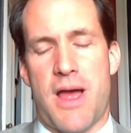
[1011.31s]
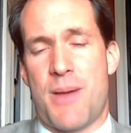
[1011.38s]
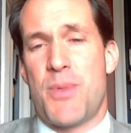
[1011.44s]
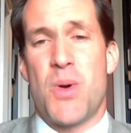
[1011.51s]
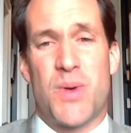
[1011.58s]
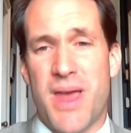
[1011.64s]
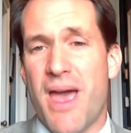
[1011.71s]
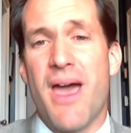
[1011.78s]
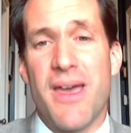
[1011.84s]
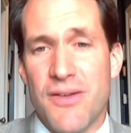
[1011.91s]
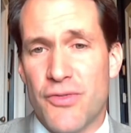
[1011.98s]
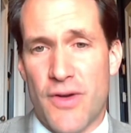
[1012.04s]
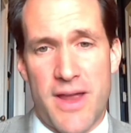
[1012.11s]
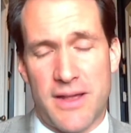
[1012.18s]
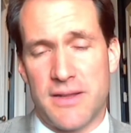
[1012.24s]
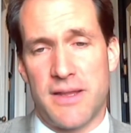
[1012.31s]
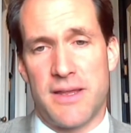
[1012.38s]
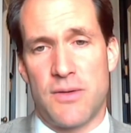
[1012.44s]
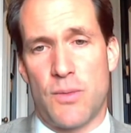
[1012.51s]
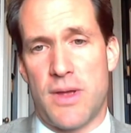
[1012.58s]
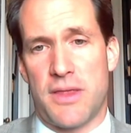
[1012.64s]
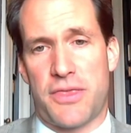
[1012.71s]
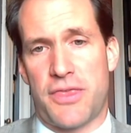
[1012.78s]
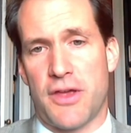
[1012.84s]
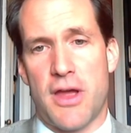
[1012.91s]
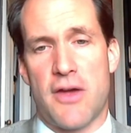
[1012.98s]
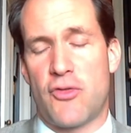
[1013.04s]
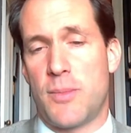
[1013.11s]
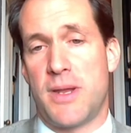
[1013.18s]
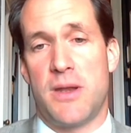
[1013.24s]
okay, frankly, with the
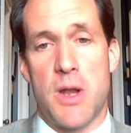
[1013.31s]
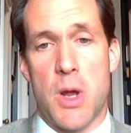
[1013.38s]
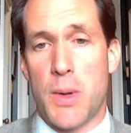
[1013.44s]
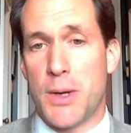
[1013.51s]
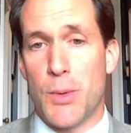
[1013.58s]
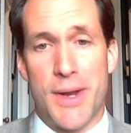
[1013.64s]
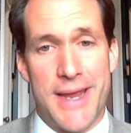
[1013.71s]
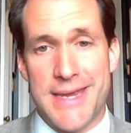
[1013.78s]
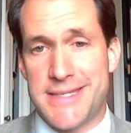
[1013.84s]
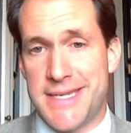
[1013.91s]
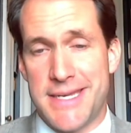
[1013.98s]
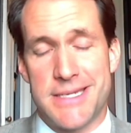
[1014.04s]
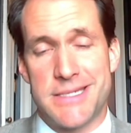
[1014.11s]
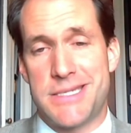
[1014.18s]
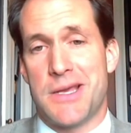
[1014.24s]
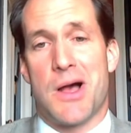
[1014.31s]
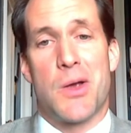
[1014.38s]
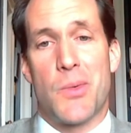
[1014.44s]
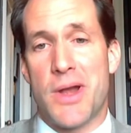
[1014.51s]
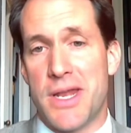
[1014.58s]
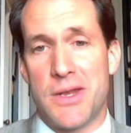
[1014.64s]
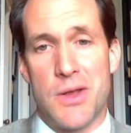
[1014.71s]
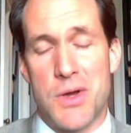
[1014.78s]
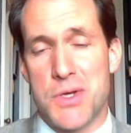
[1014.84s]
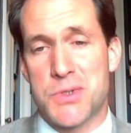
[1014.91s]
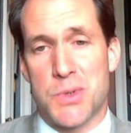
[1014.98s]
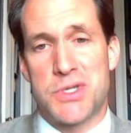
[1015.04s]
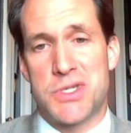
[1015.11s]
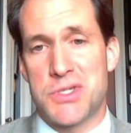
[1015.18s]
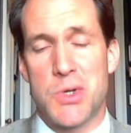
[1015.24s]
government knowing what AT&T already
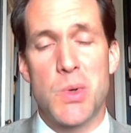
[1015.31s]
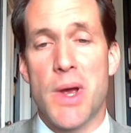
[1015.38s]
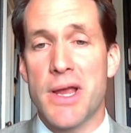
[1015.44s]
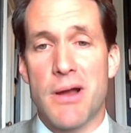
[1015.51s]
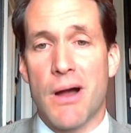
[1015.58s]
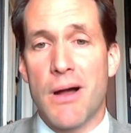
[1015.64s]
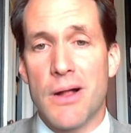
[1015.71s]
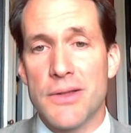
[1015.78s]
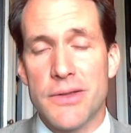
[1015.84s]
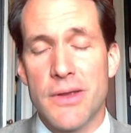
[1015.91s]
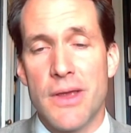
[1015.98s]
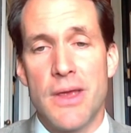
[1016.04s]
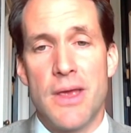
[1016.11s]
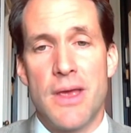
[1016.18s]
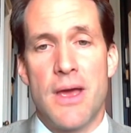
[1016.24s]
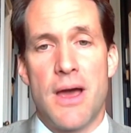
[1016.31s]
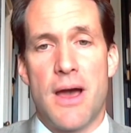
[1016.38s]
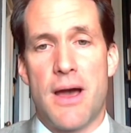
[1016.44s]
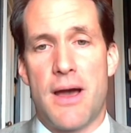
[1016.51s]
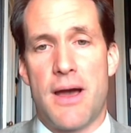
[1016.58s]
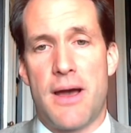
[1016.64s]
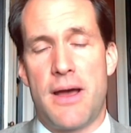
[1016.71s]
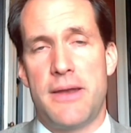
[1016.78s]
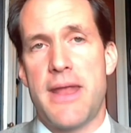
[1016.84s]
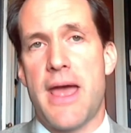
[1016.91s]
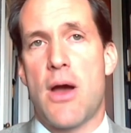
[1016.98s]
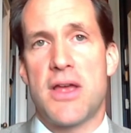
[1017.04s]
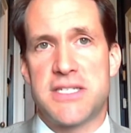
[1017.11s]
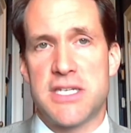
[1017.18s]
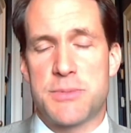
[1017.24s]
knows, which is who I called.
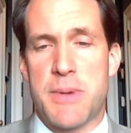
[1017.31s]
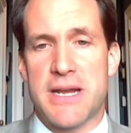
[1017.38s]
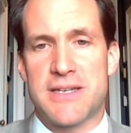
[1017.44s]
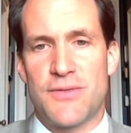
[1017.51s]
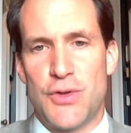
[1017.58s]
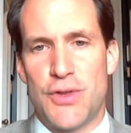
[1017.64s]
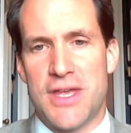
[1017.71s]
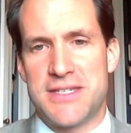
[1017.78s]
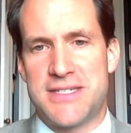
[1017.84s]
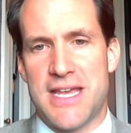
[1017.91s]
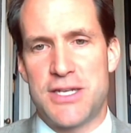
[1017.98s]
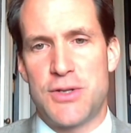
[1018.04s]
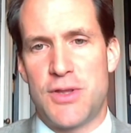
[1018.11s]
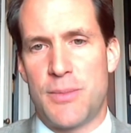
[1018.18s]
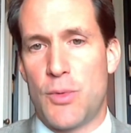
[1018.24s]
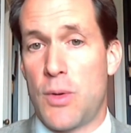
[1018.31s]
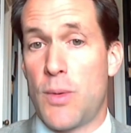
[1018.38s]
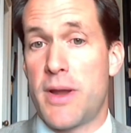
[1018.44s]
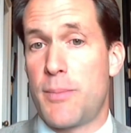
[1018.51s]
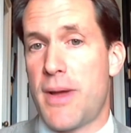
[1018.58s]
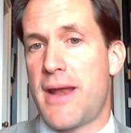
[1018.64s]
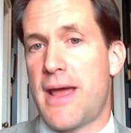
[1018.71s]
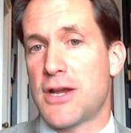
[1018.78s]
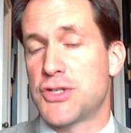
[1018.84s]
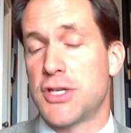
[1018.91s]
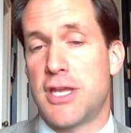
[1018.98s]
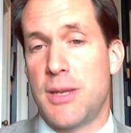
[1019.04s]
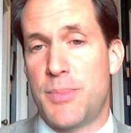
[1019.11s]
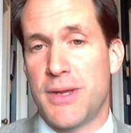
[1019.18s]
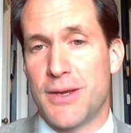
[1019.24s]
Now, I suspect if you then said to them, well, what about actually
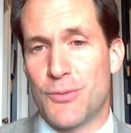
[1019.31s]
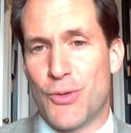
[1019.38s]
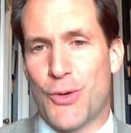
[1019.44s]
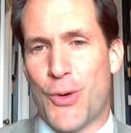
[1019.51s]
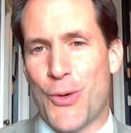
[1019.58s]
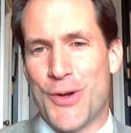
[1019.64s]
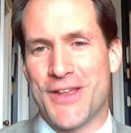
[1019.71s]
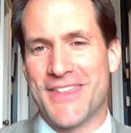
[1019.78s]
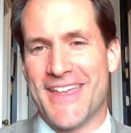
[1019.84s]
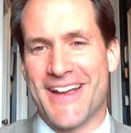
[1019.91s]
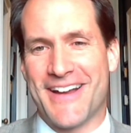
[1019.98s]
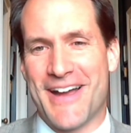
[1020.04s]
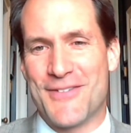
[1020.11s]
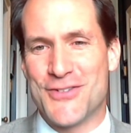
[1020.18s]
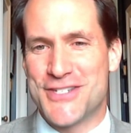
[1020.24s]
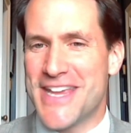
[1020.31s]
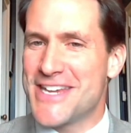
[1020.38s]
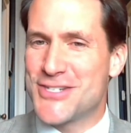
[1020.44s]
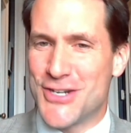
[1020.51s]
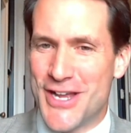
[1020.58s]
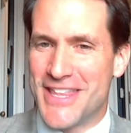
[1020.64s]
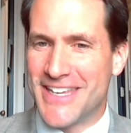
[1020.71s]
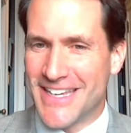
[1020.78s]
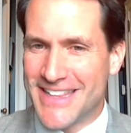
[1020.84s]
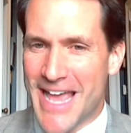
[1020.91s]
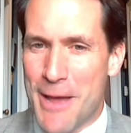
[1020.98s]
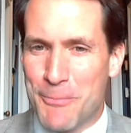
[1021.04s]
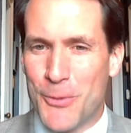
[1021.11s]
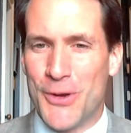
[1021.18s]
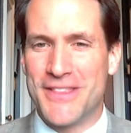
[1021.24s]
keeping a recording of that conversation? I think at
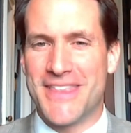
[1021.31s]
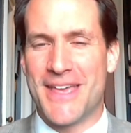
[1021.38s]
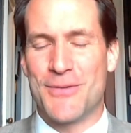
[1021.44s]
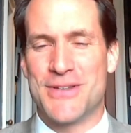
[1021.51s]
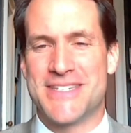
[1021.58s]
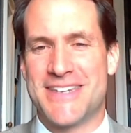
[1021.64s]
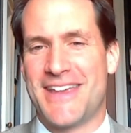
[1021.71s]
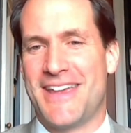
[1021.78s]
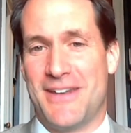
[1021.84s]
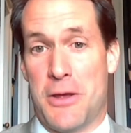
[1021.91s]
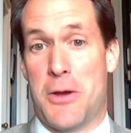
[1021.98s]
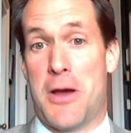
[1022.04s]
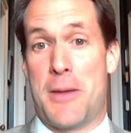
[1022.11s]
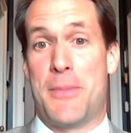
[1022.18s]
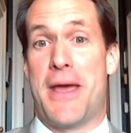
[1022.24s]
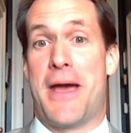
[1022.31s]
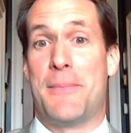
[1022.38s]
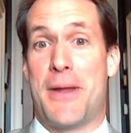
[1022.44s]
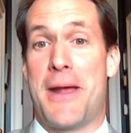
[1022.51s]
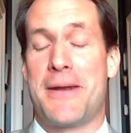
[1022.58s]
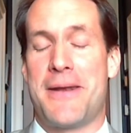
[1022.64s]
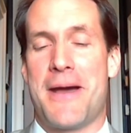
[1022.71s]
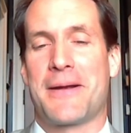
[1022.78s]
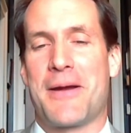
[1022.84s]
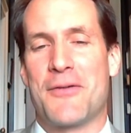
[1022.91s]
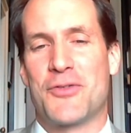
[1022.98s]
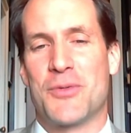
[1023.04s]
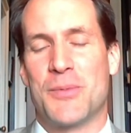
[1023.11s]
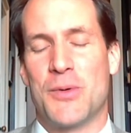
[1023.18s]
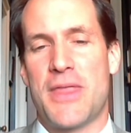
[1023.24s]
that point they would say, no, I'm not
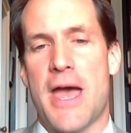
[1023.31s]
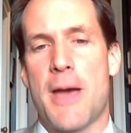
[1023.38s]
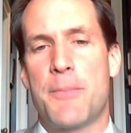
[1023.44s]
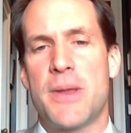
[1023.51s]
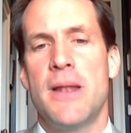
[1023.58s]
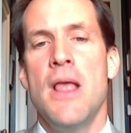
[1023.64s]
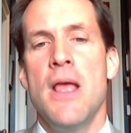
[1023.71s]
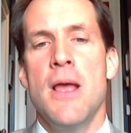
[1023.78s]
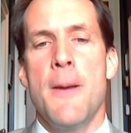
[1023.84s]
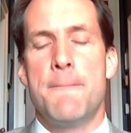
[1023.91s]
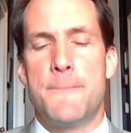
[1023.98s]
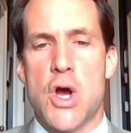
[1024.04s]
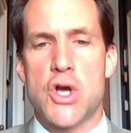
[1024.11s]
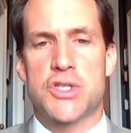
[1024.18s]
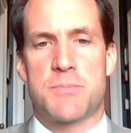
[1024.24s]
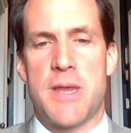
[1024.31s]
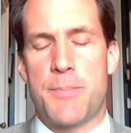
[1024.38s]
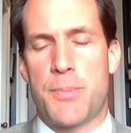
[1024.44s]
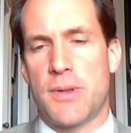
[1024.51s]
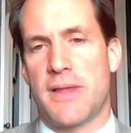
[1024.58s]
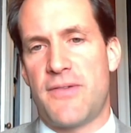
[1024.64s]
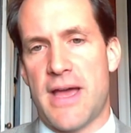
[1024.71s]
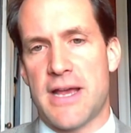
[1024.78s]
comfortable with that. But most people have